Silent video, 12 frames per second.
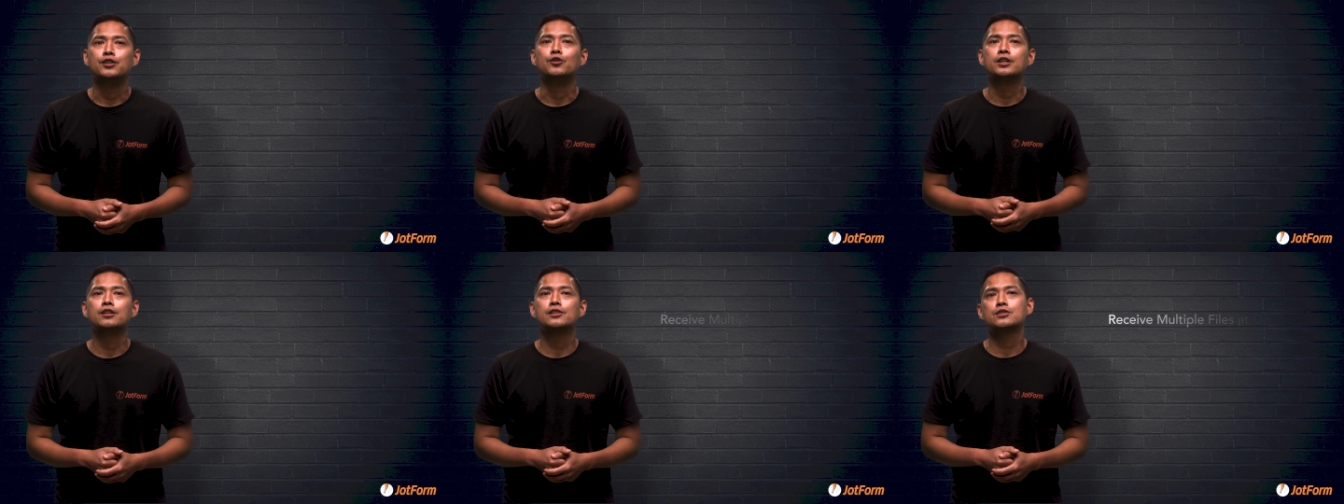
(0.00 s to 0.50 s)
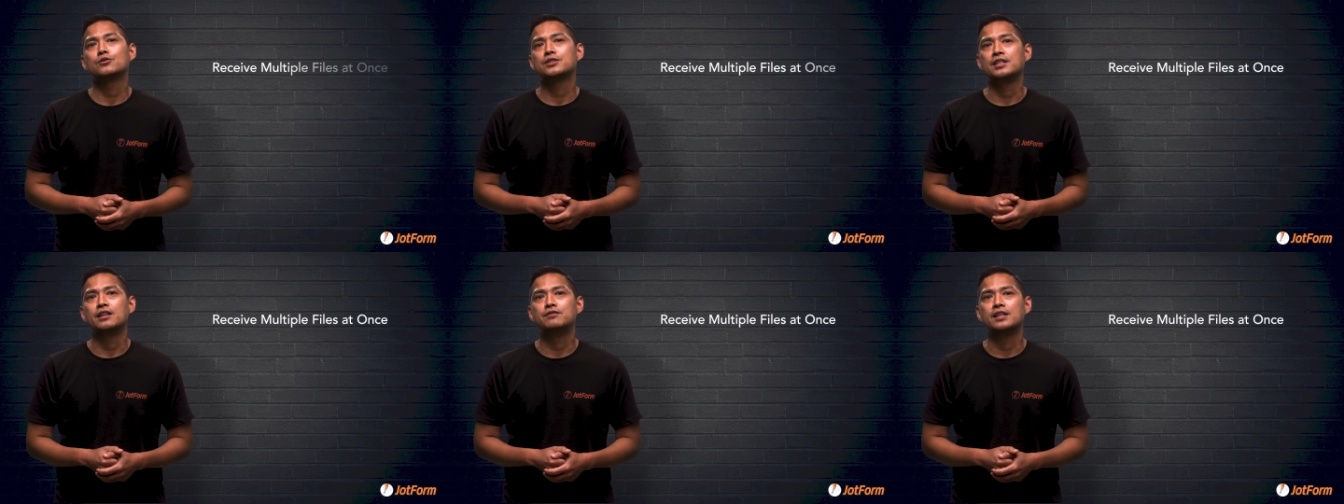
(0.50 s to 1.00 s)
You can also
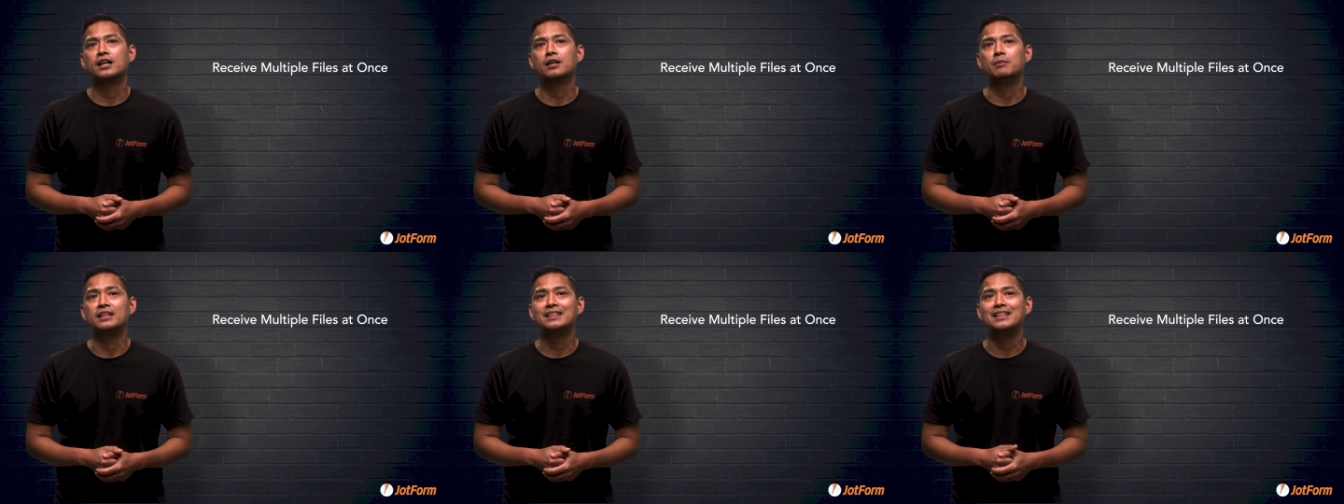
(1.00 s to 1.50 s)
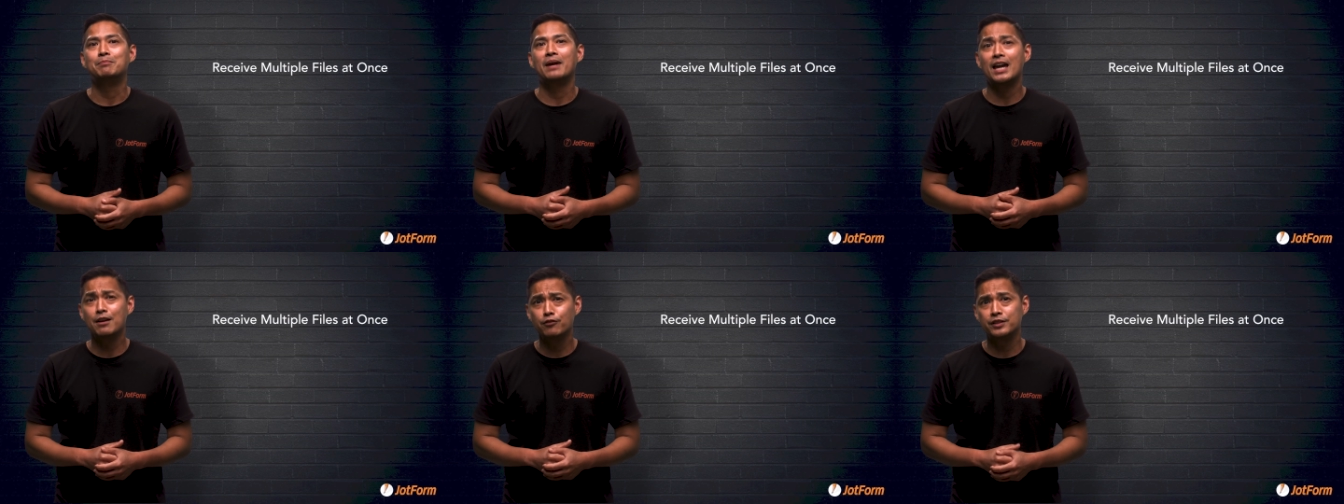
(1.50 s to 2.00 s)
save time and keep
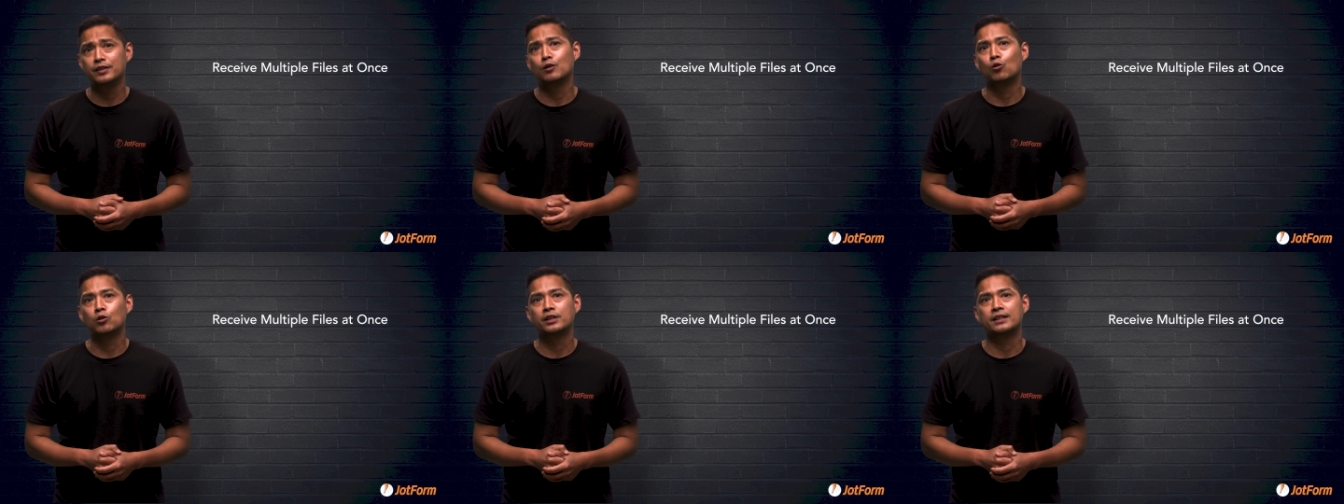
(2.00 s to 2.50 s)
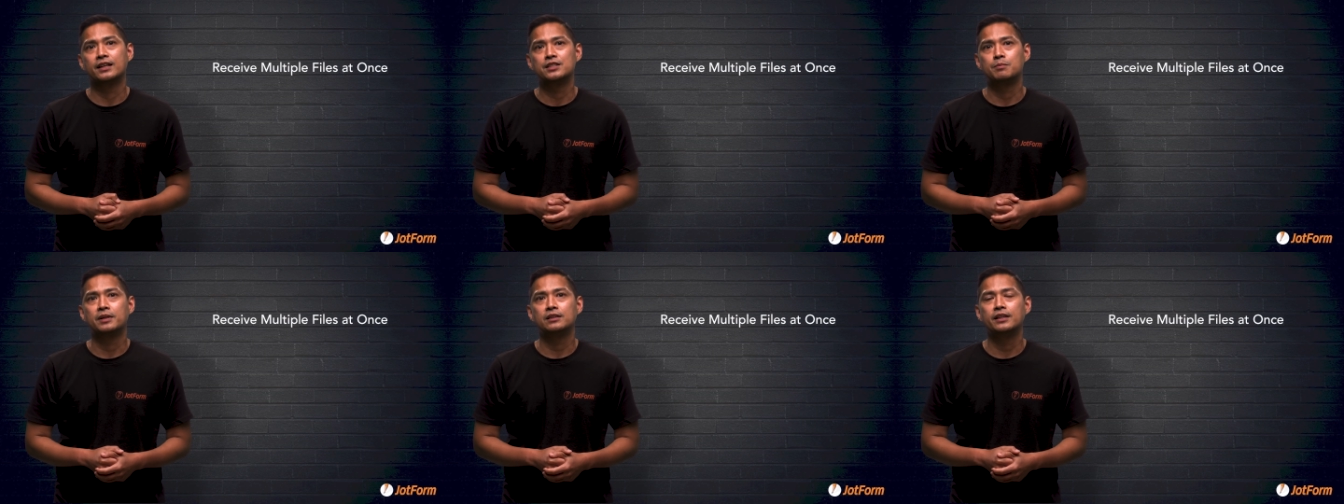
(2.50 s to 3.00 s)
everything
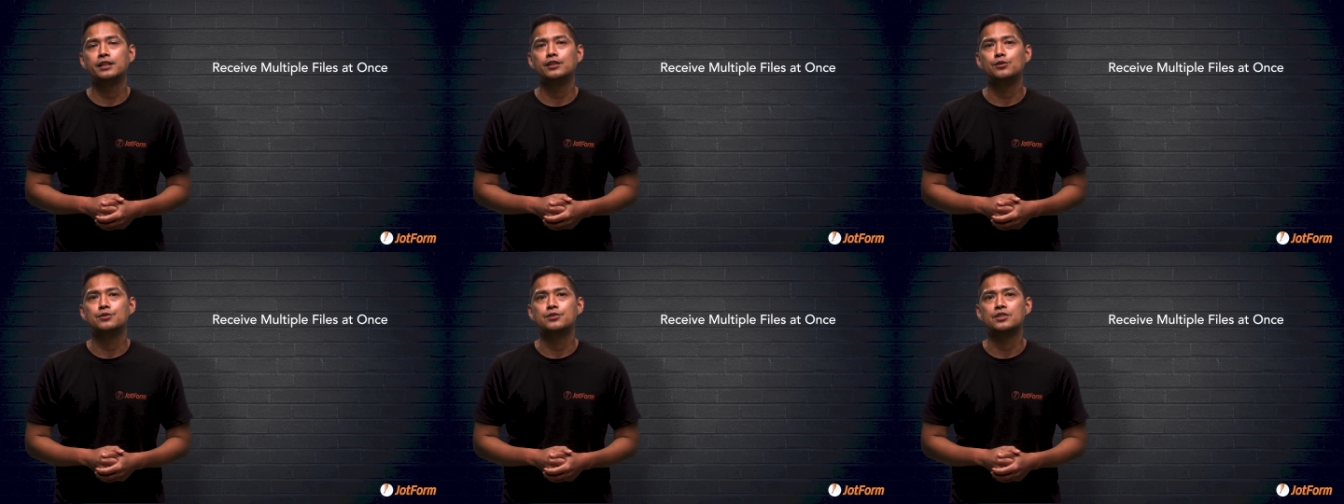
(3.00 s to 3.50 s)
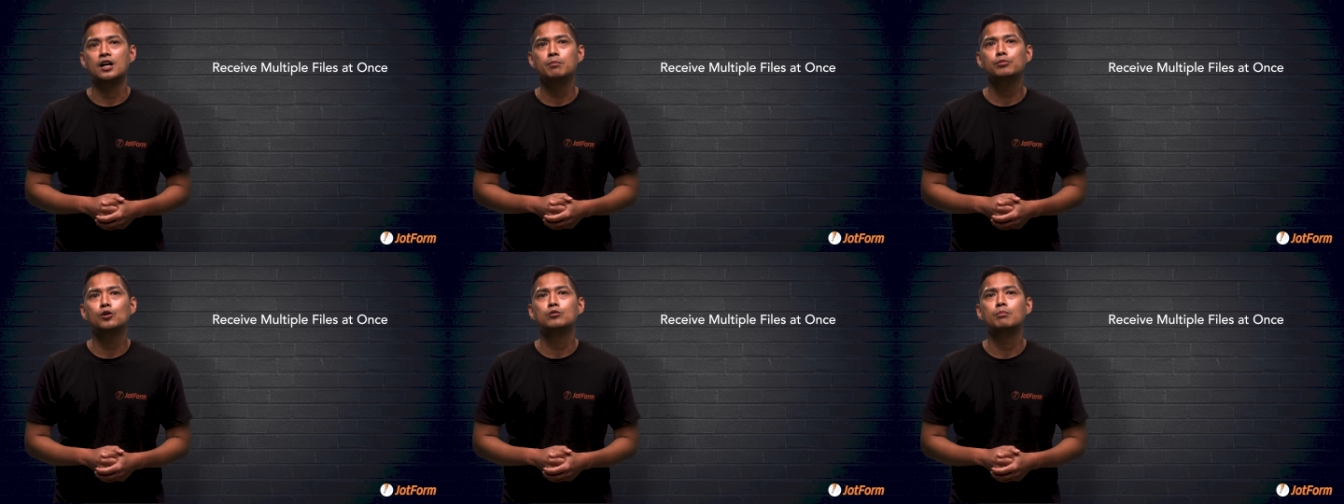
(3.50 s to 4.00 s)
organized by letting users
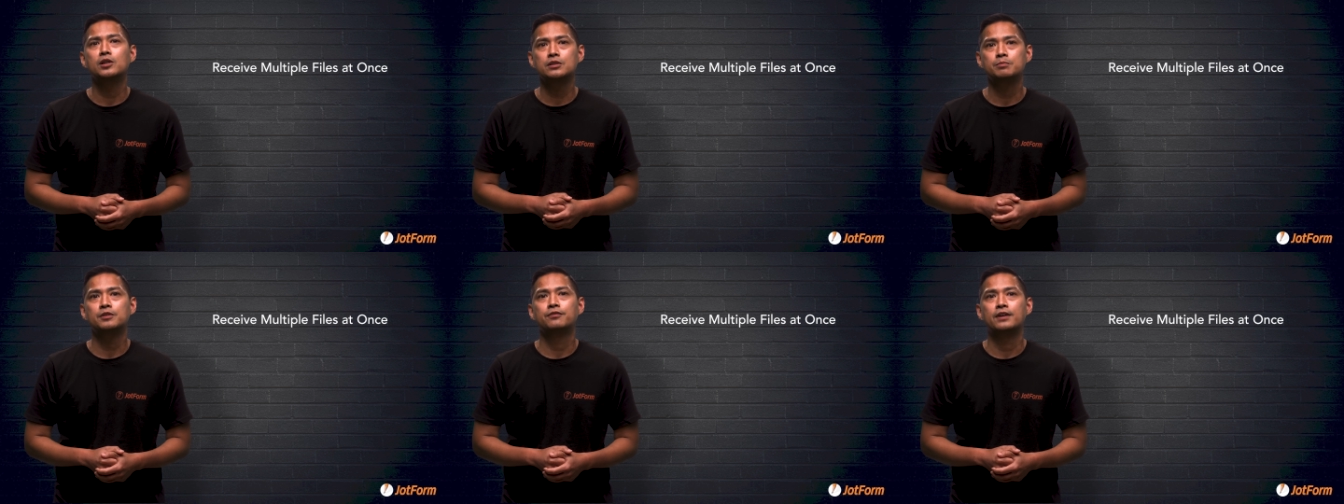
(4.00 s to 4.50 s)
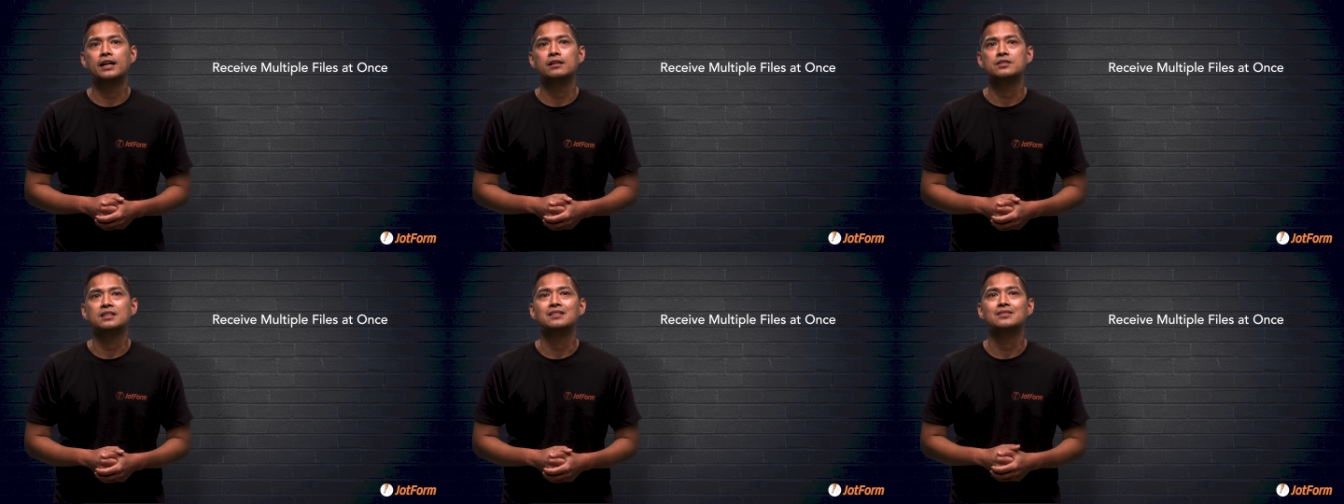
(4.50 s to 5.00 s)
upload multiple
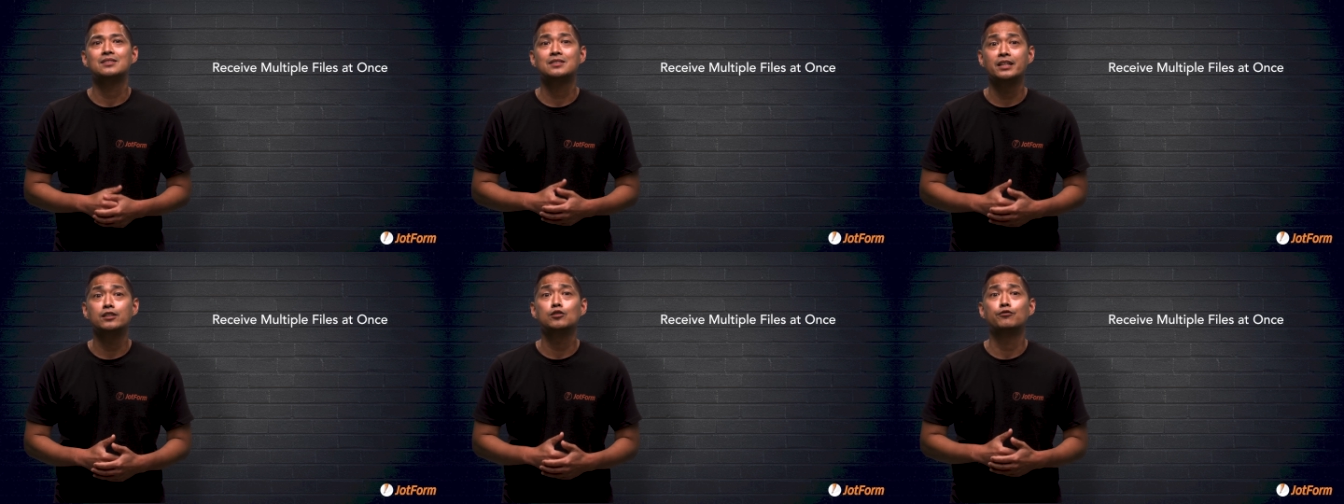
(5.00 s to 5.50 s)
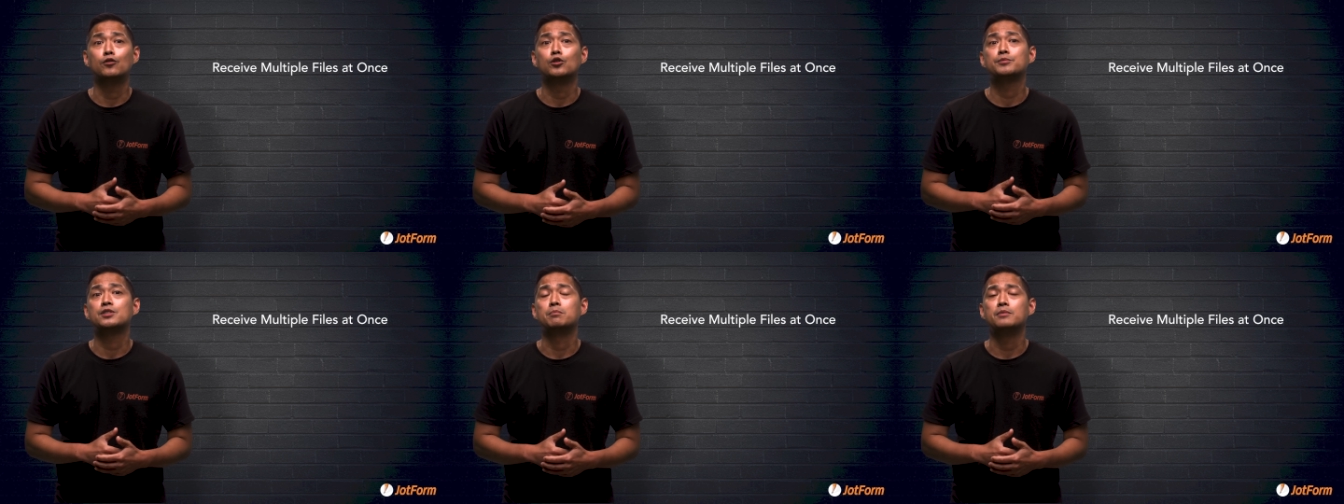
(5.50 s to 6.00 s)
files in a single
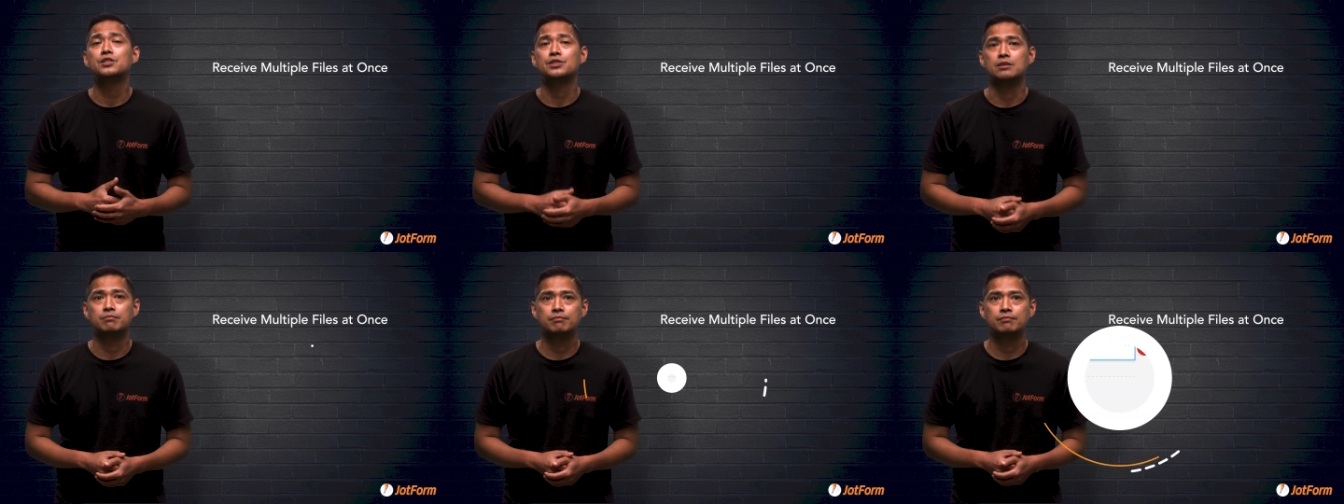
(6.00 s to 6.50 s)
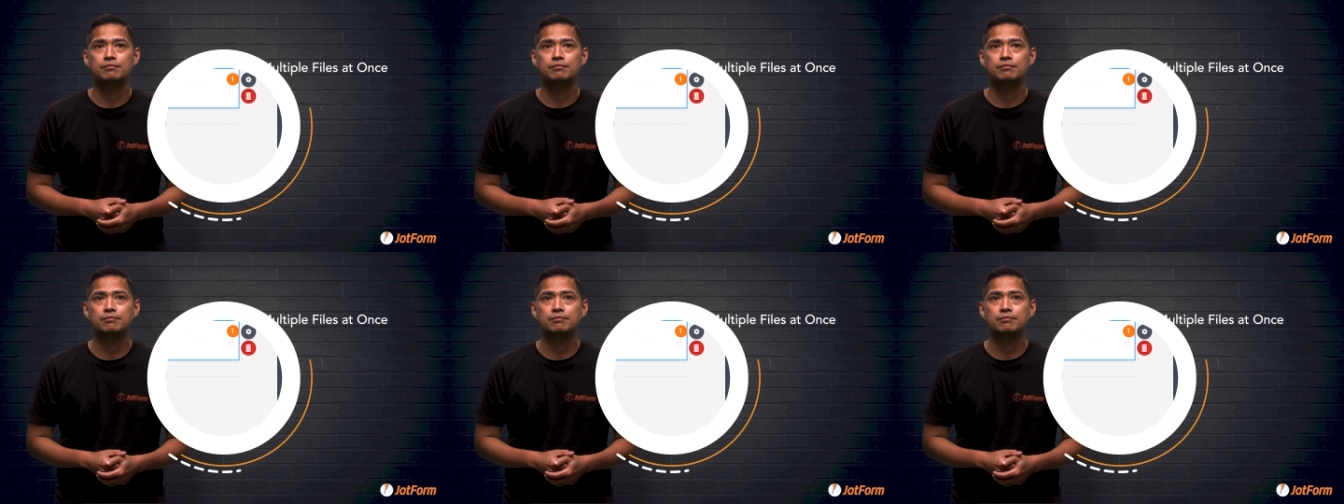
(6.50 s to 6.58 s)
form submission.